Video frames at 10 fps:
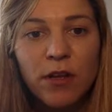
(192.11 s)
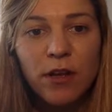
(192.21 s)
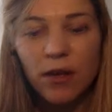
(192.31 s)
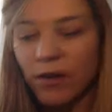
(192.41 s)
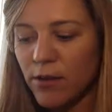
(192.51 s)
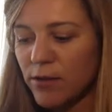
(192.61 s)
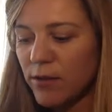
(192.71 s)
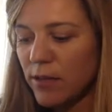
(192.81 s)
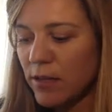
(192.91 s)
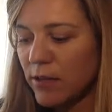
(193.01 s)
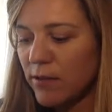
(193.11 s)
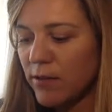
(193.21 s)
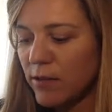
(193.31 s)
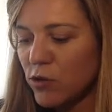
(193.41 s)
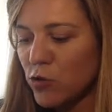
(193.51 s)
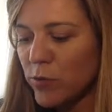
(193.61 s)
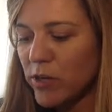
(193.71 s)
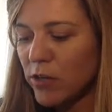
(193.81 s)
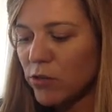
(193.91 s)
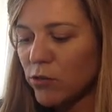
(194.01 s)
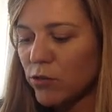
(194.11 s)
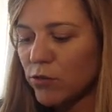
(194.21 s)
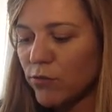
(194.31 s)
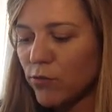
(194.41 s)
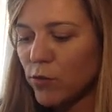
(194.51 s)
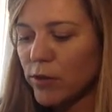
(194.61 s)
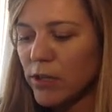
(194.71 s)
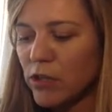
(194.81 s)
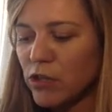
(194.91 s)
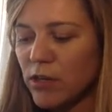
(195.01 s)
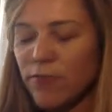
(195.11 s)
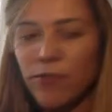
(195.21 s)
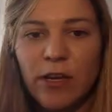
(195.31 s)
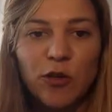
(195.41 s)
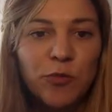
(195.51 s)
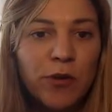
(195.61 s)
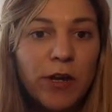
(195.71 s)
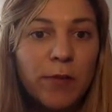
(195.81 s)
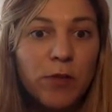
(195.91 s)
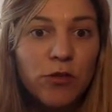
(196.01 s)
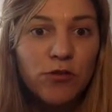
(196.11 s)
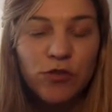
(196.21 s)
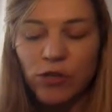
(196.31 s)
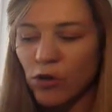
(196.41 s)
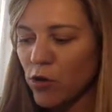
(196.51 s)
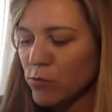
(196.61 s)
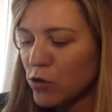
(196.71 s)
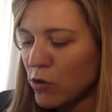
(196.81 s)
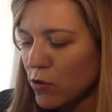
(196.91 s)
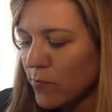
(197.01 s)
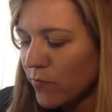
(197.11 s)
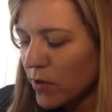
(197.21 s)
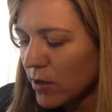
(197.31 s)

uh, the numerator voltage and Vout prime using Ohm's law,